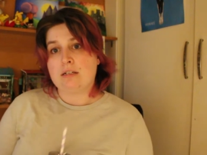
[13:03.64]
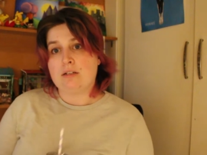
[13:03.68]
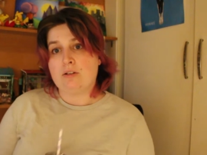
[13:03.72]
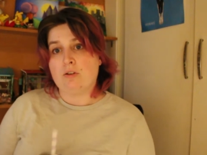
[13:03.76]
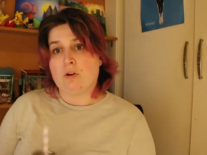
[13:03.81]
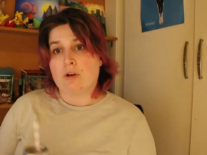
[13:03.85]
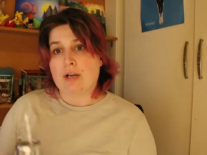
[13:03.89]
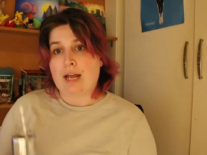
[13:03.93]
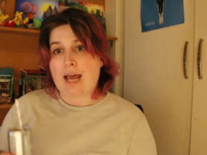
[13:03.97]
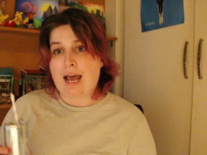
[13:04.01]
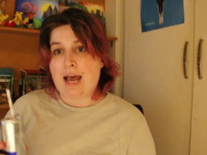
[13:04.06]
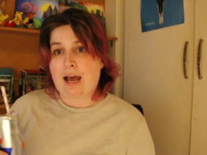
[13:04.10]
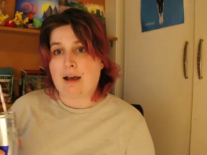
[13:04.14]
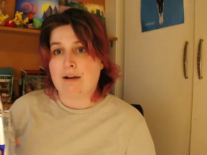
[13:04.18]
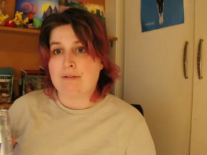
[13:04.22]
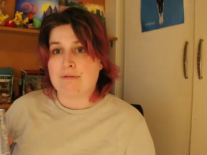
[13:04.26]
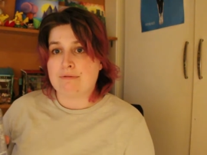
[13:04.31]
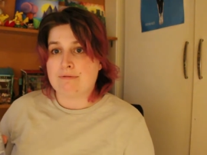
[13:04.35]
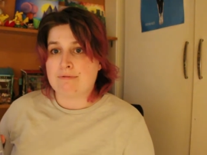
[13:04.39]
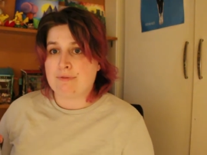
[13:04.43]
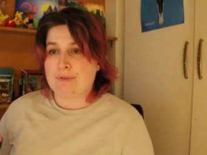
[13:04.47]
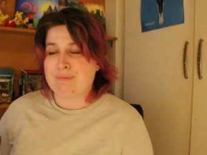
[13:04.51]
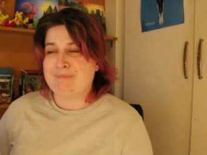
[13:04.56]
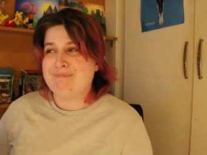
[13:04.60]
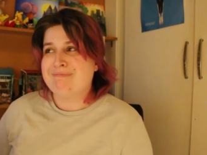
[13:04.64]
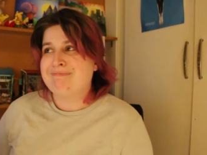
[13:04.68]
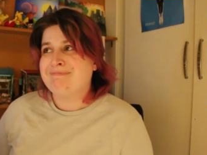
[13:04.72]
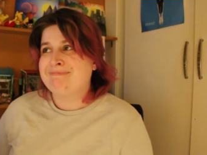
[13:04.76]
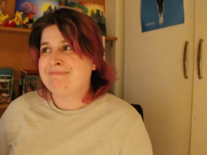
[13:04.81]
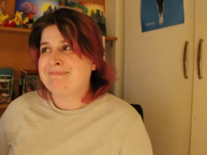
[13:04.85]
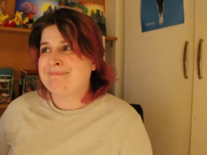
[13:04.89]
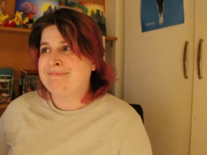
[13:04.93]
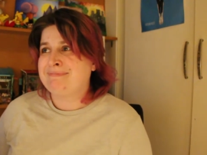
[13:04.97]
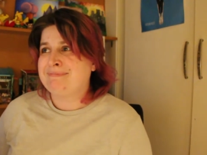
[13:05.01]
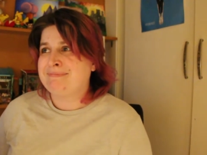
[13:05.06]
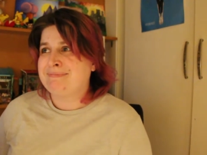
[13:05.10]
not have
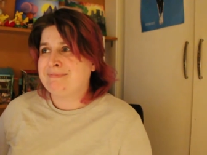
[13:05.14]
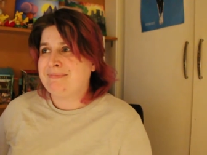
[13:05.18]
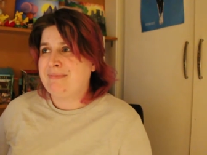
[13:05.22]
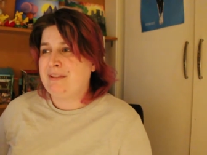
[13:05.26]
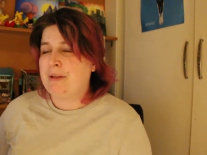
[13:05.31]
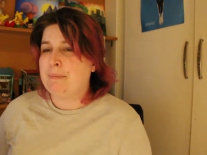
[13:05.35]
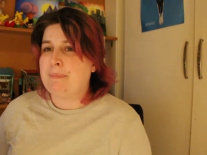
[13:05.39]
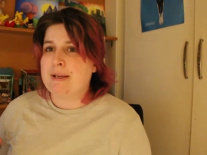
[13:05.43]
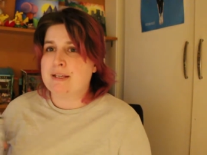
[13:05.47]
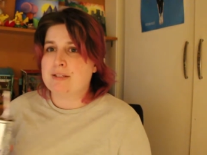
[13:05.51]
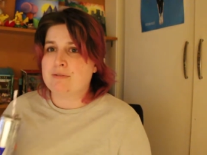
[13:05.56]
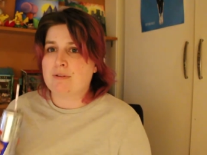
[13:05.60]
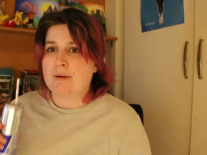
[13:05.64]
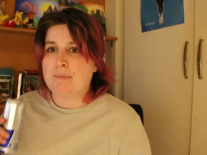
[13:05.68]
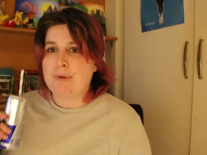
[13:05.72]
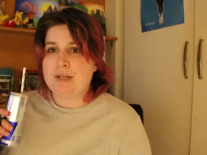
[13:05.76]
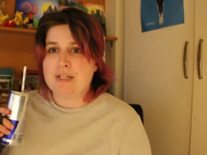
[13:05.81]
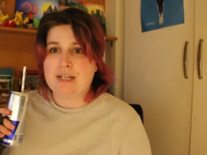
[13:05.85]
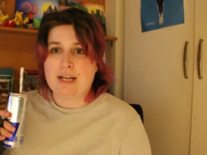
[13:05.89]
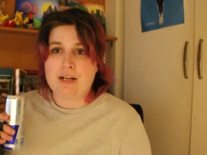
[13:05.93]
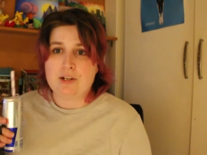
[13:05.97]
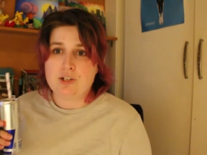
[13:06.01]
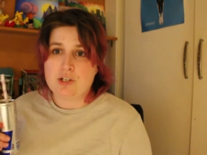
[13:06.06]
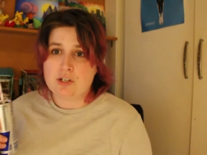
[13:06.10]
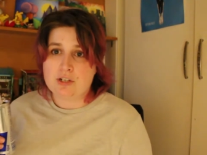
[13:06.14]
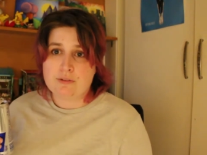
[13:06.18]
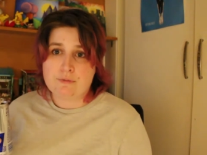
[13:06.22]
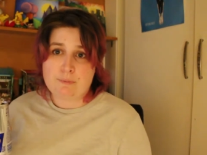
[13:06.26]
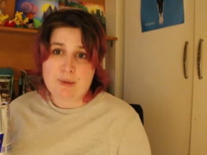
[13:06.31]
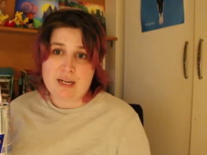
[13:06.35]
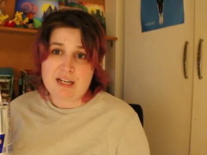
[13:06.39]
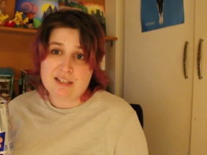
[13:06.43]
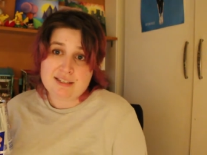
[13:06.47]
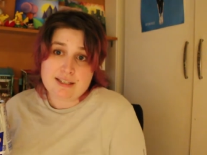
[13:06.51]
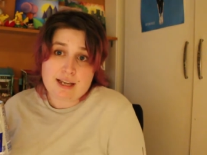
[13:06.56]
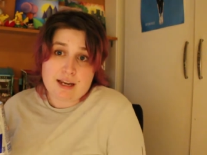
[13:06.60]
the best reputation of
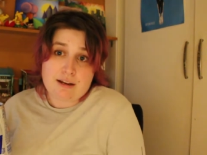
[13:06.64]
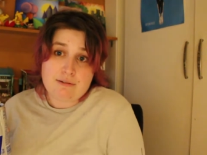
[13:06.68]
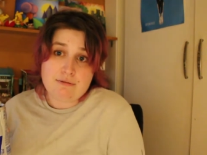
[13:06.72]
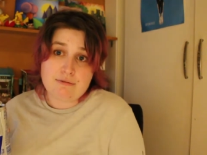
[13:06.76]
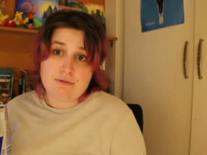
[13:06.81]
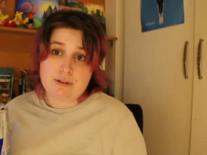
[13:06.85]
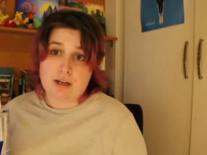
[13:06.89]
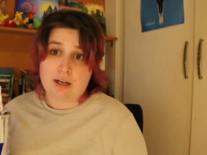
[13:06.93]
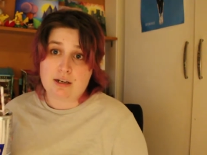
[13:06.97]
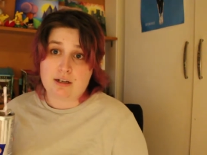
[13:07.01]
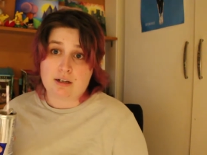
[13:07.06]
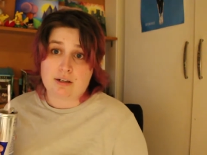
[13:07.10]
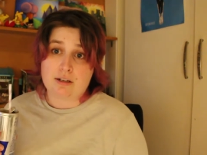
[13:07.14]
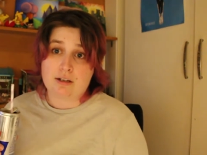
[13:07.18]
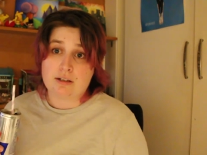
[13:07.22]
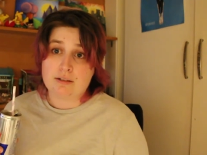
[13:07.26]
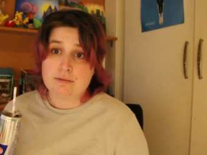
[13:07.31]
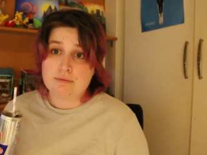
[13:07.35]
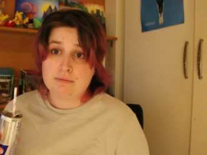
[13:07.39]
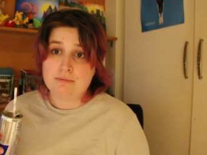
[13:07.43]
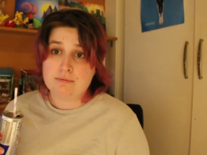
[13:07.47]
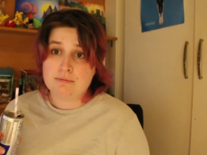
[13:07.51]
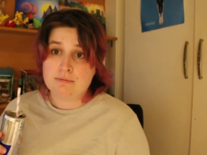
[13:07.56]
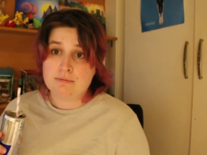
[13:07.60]
being safe. I don't know.